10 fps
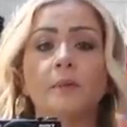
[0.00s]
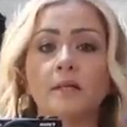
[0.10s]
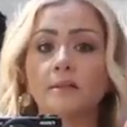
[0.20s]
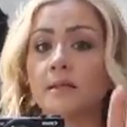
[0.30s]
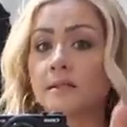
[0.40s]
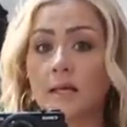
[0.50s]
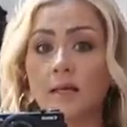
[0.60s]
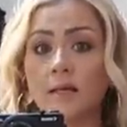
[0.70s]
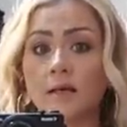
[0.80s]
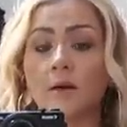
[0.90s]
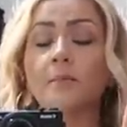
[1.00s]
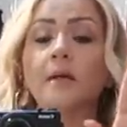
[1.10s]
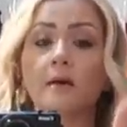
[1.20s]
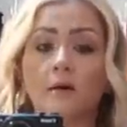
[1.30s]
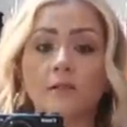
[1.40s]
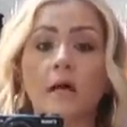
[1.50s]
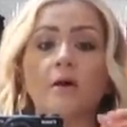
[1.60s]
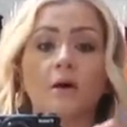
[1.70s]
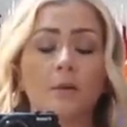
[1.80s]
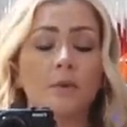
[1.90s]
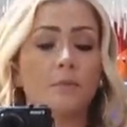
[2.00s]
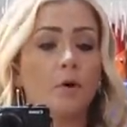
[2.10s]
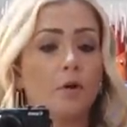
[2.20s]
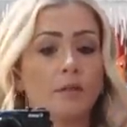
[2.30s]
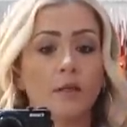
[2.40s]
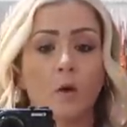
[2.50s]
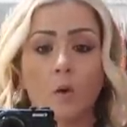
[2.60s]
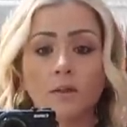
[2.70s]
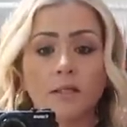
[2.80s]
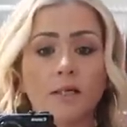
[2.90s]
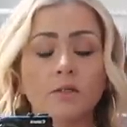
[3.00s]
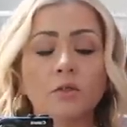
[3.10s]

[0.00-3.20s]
please stay here because I'm gonna be vlogging the whole day